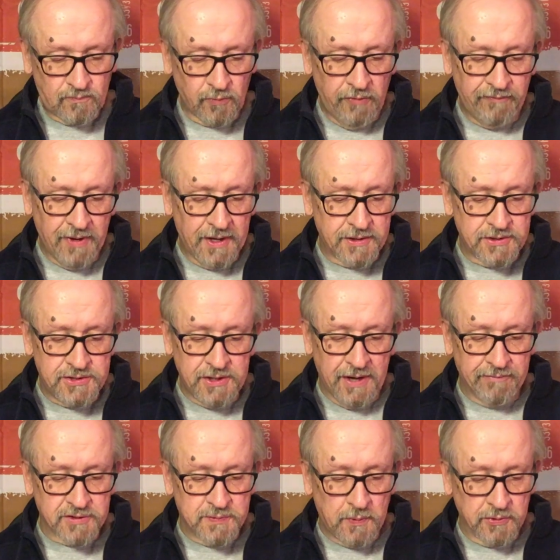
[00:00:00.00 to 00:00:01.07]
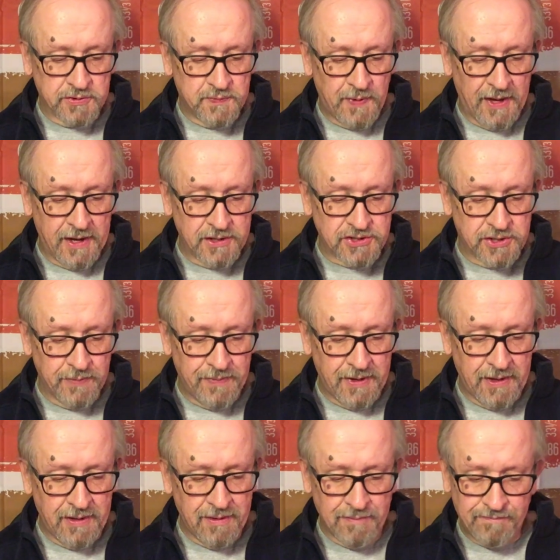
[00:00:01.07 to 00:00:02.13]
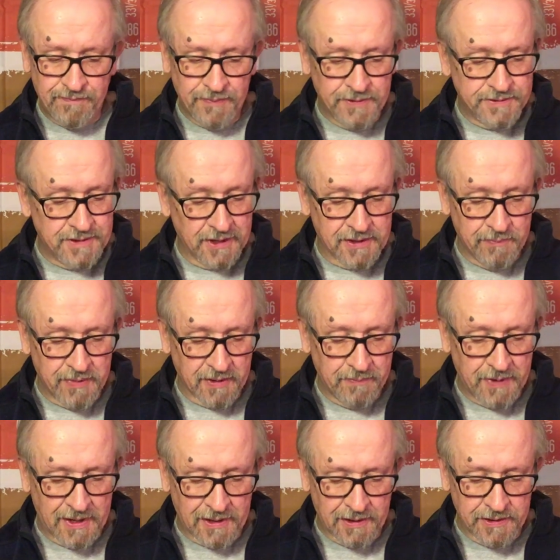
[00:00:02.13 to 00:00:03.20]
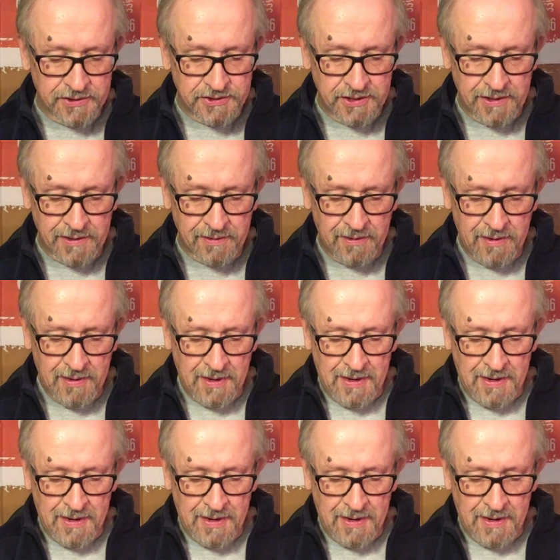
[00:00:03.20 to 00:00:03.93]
We've got She Never Spoke Spanish to Me, The Sucking Big Bottle of Gin,